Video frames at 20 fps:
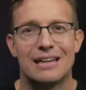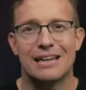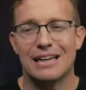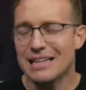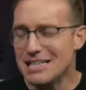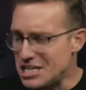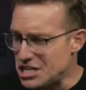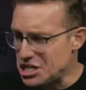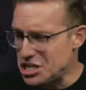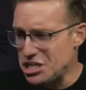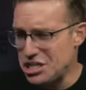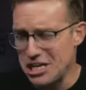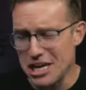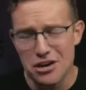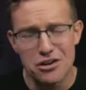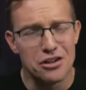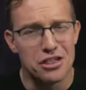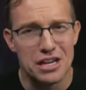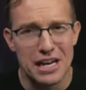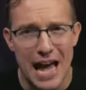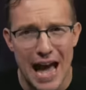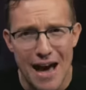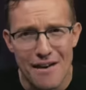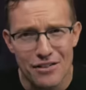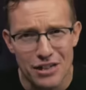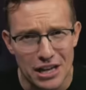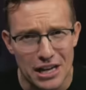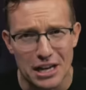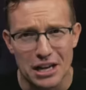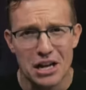Consider the
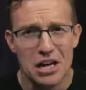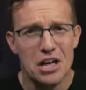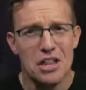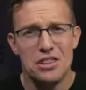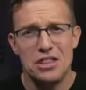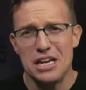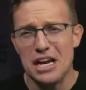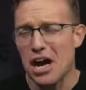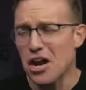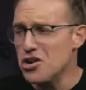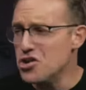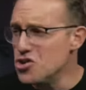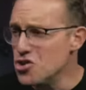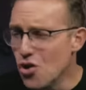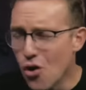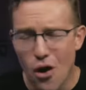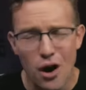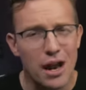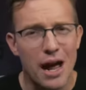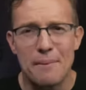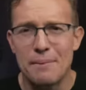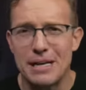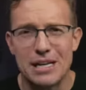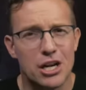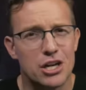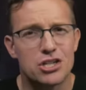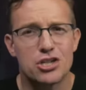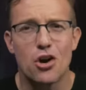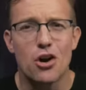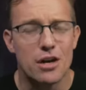enormous, I mean,
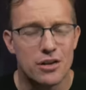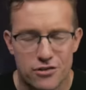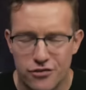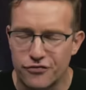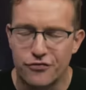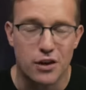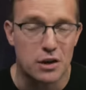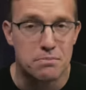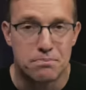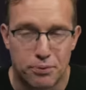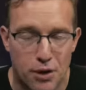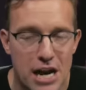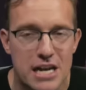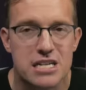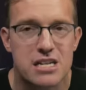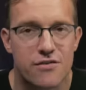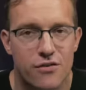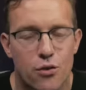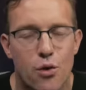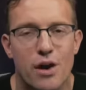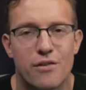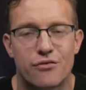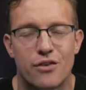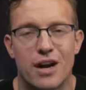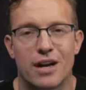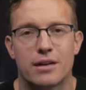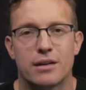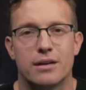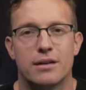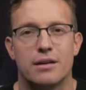it's impressive, quite
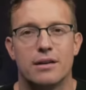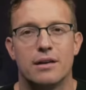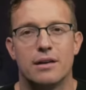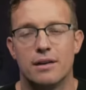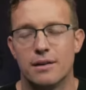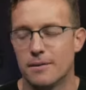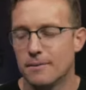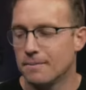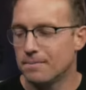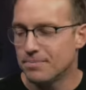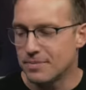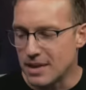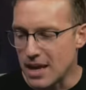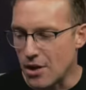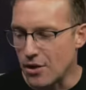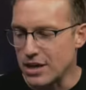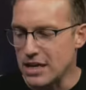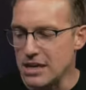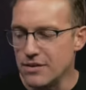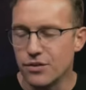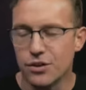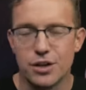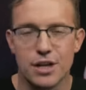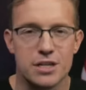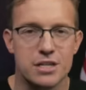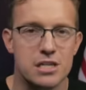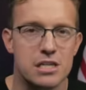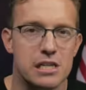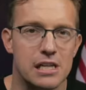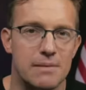frankly. Now, evil
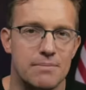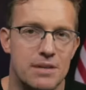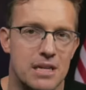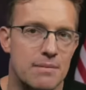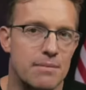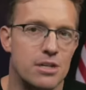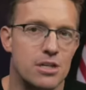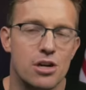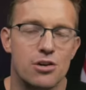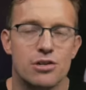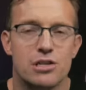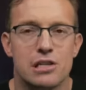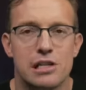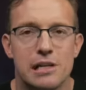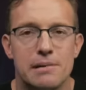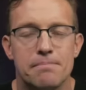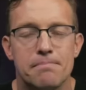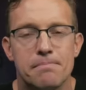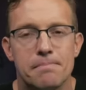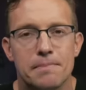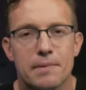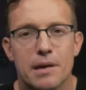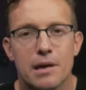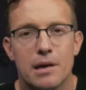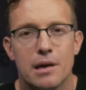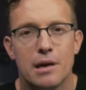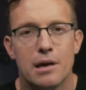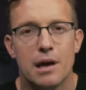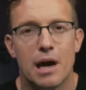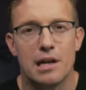doesn't sleep. Demons don't sleep.
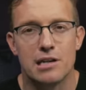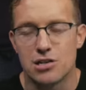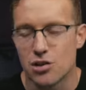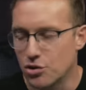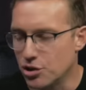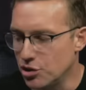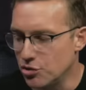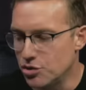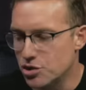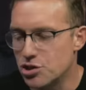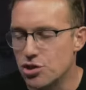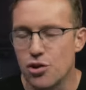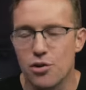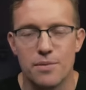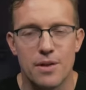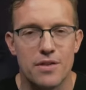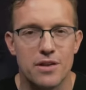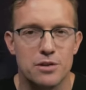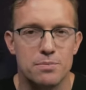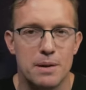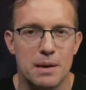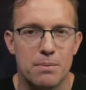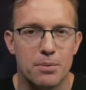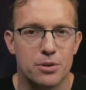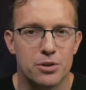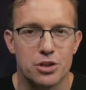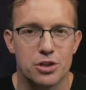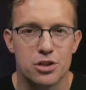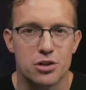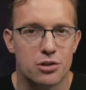And so you assume that these
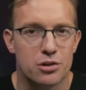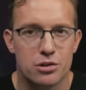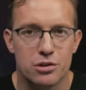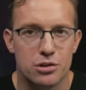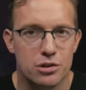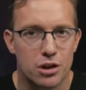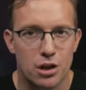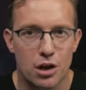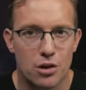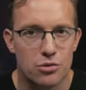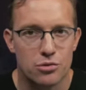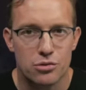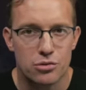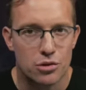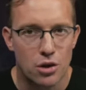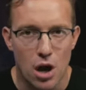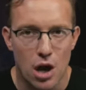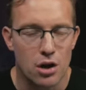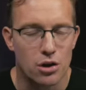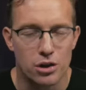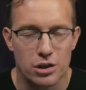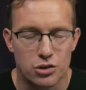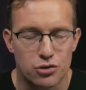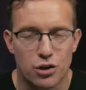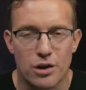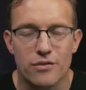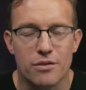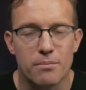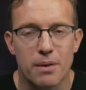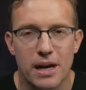people just are, you know, utterly
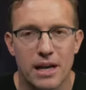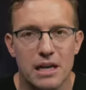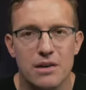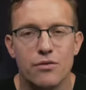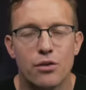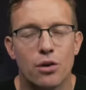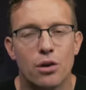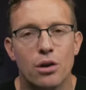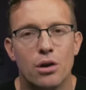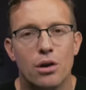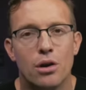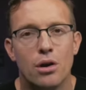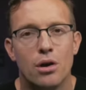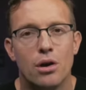driven by evil,